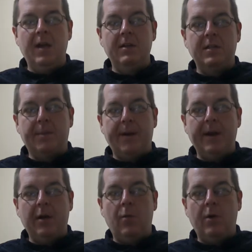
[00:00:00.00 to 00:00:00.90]

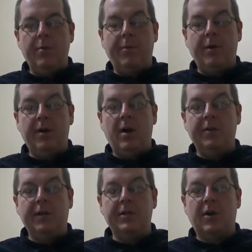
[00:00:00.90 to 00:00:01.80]
depending on where you put it on
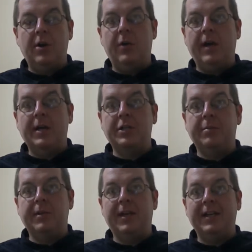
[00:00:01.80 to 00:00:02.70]
the guitar, you can actually
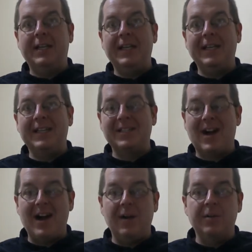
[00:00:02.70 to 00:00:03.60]
play in a key that is
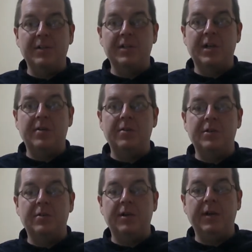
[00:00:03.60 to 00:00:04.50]
higher than standard
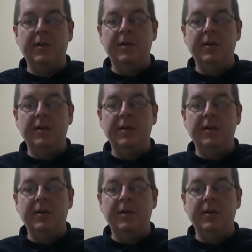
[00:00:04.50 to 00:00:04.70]
tuning.